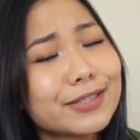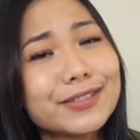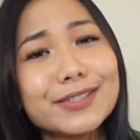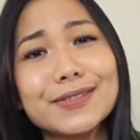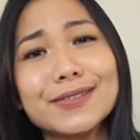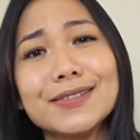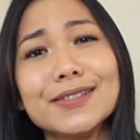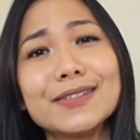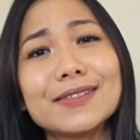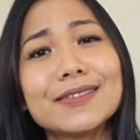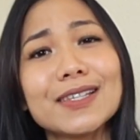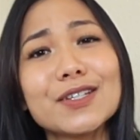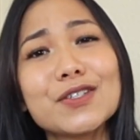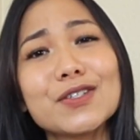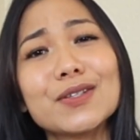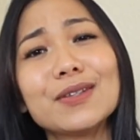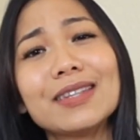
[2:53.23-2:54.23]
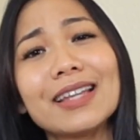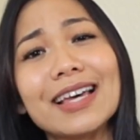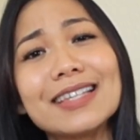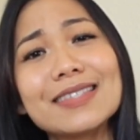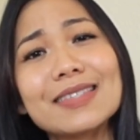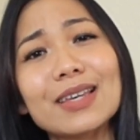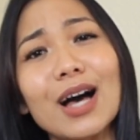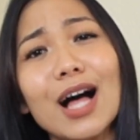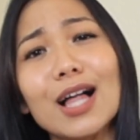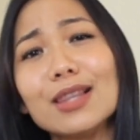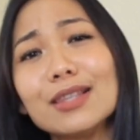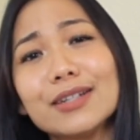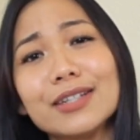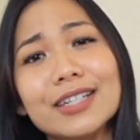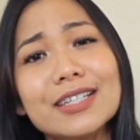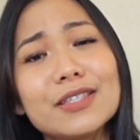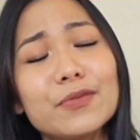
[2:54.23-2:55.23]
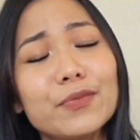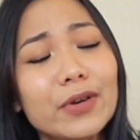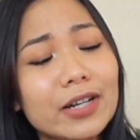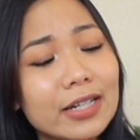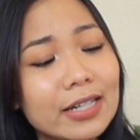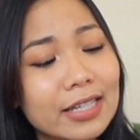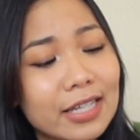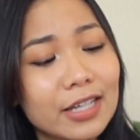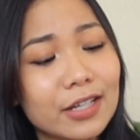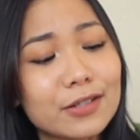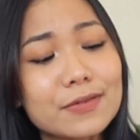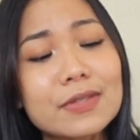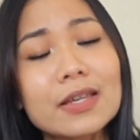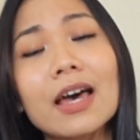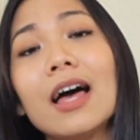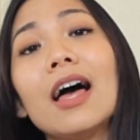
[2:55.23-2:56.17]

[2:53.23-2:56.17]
This is such a nice color. It's very cute.